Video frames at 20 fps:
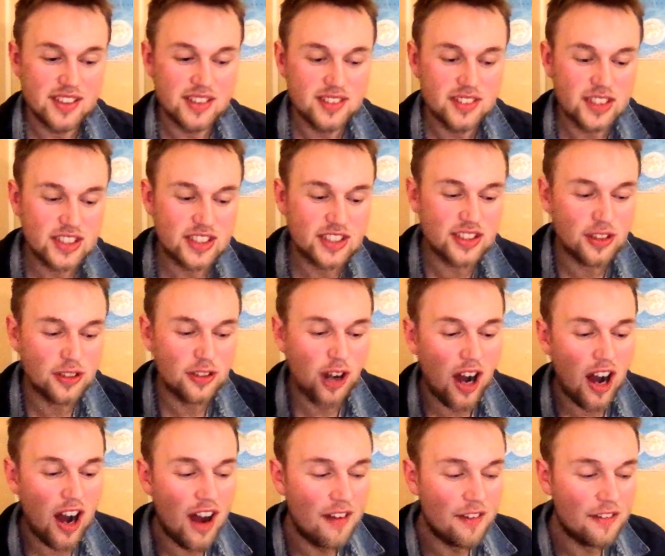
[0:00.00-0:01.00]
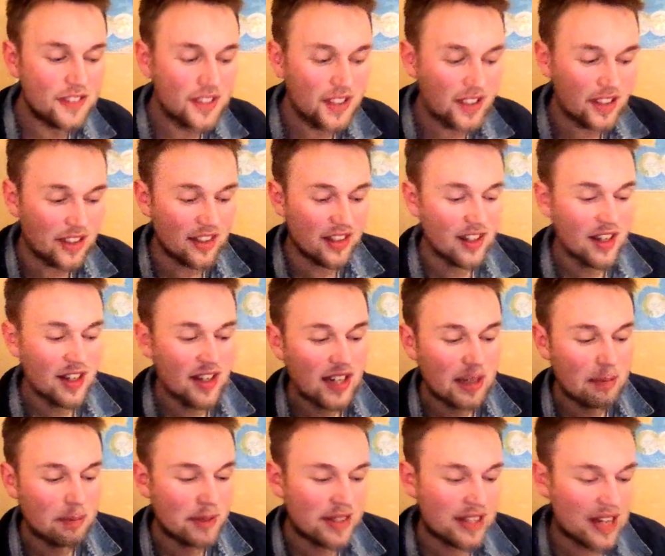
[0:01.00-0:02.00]
so often
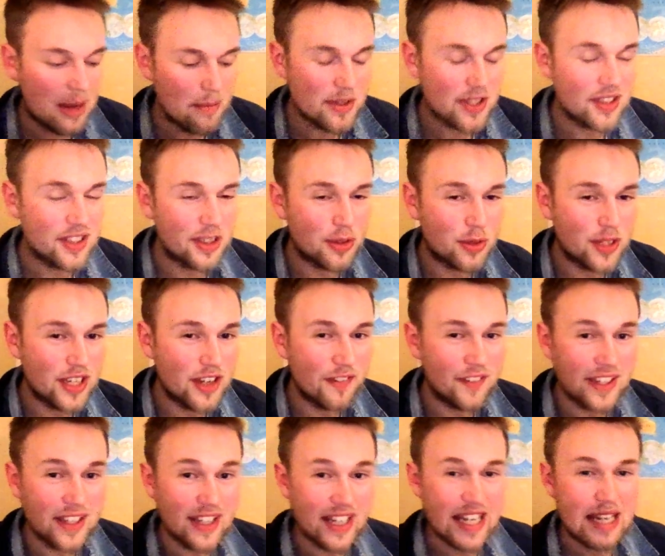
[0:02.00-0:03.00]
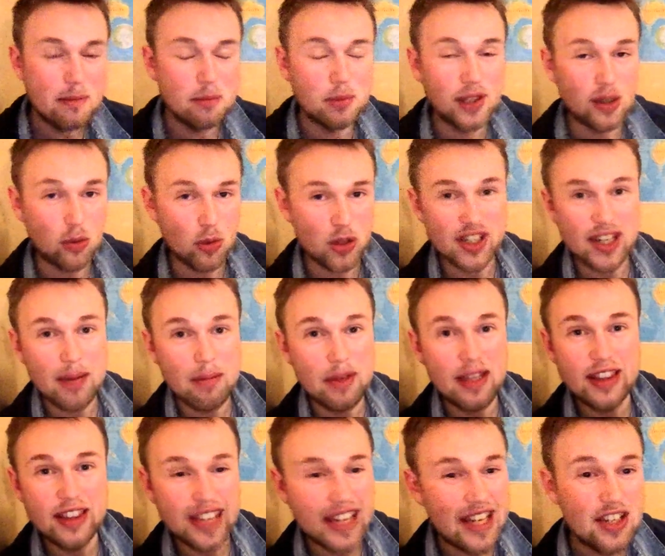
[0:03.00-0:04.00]
it becomes a degree of enabling which can be
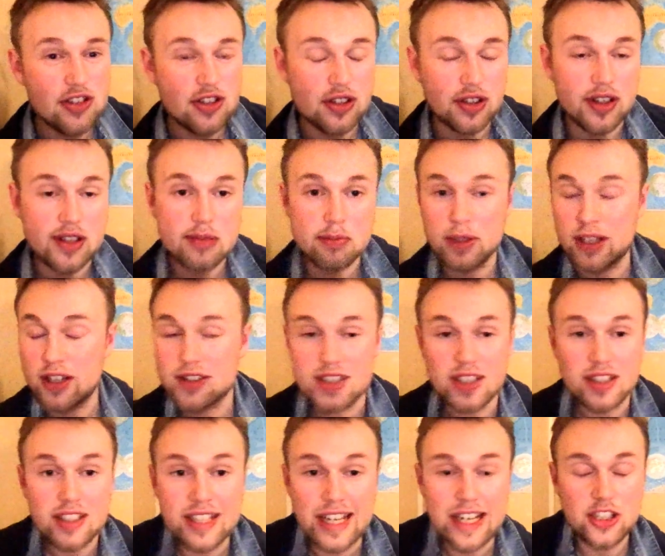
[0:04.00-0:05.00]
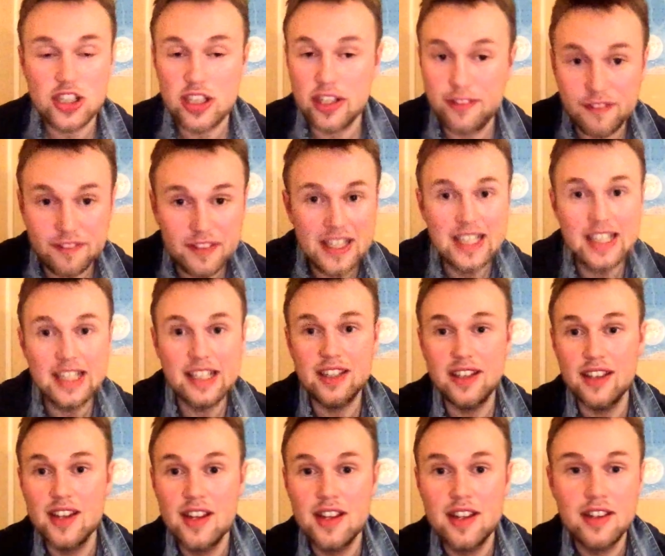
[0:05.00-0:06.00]
dangerous because it can actually feed
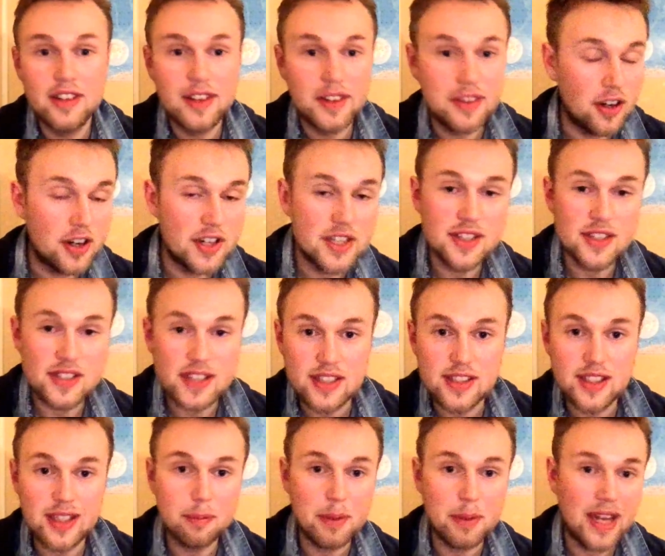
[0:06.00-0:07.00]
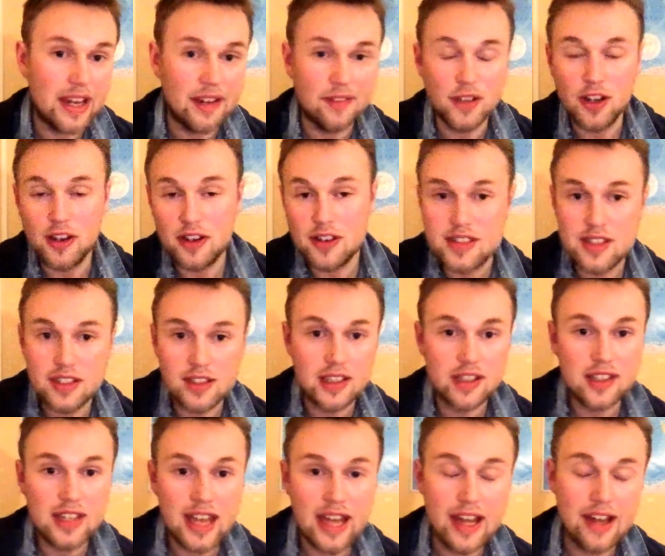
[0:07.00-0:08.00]
the narcissistic behaviors and it
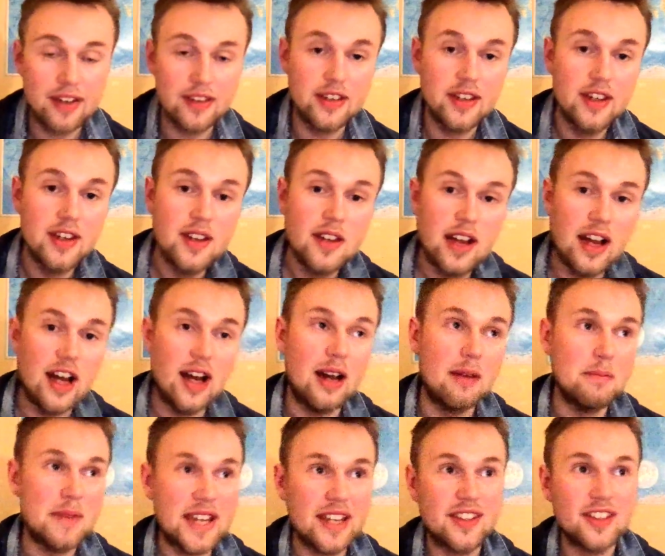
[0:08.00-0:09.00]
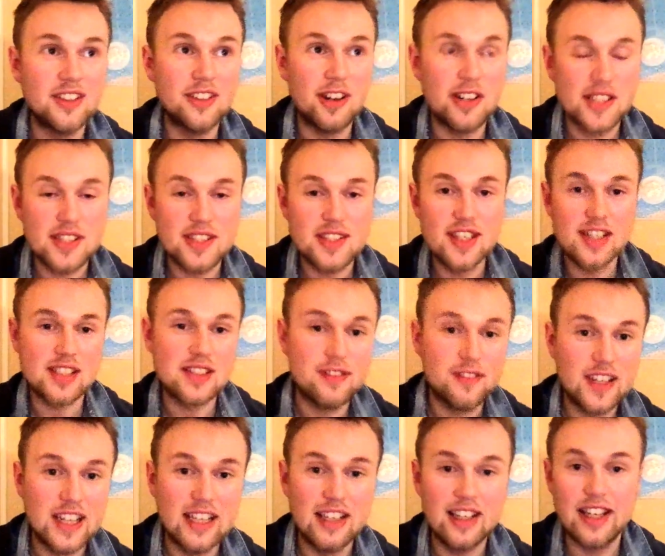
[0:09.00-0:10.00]
can uh, make the narcissist
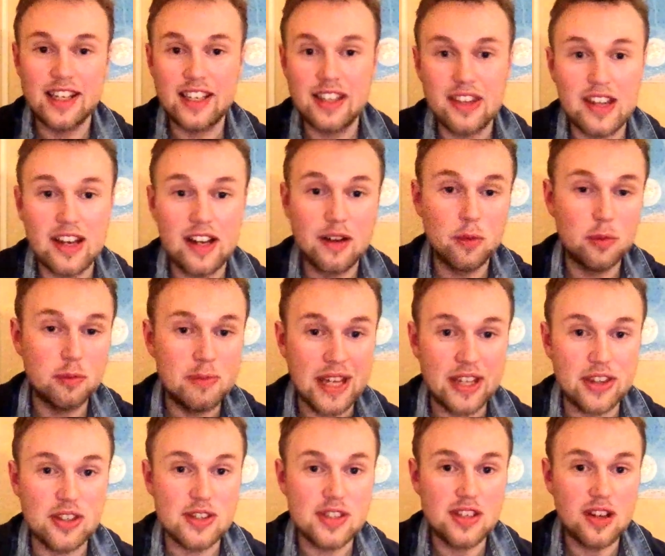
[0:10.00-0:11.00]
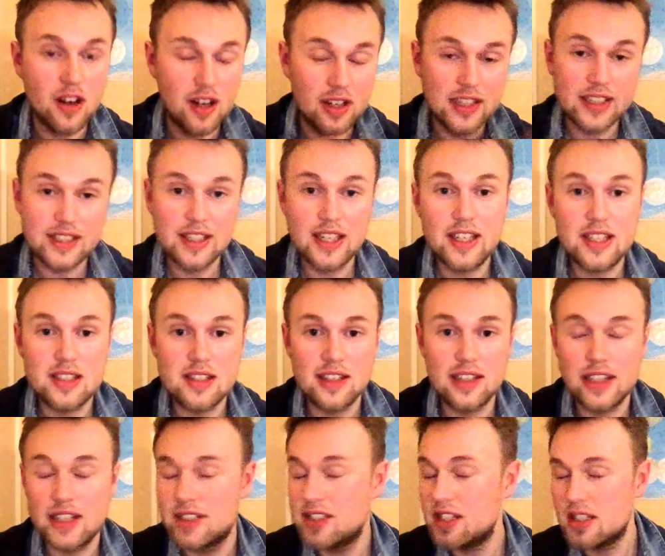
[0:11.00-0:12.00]
feel like their methods are legit
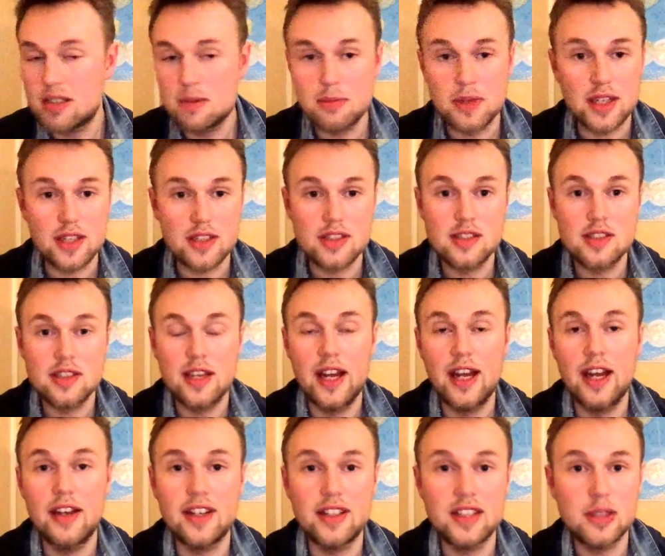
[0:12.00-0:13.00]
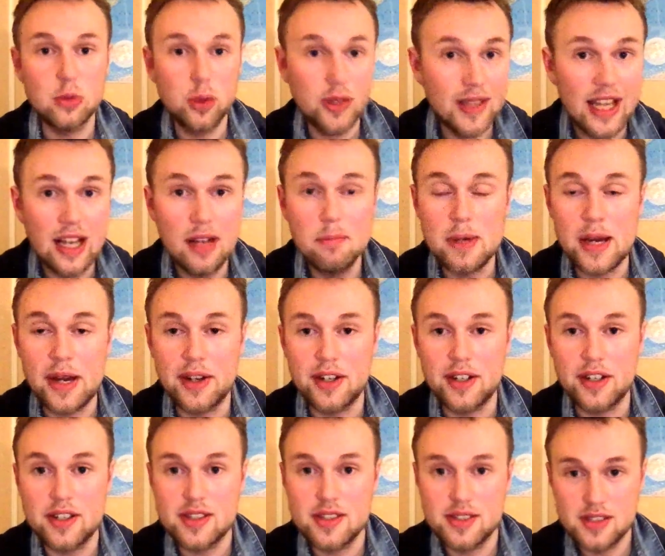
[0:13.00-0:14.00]
legitimate uh, that it will help
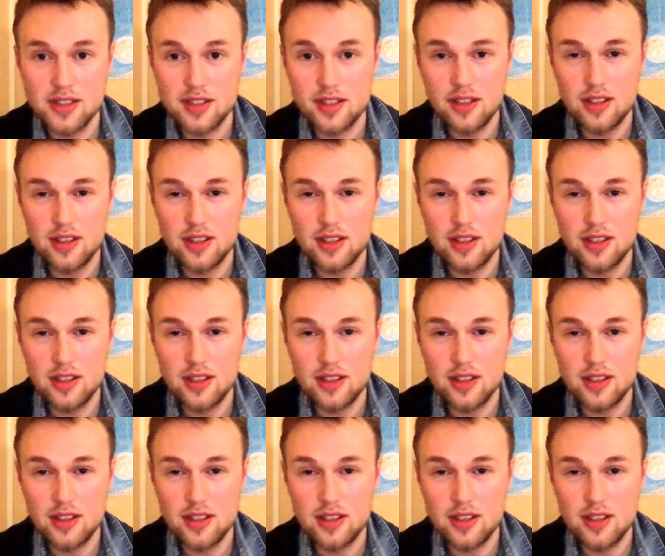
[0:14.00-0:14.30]
others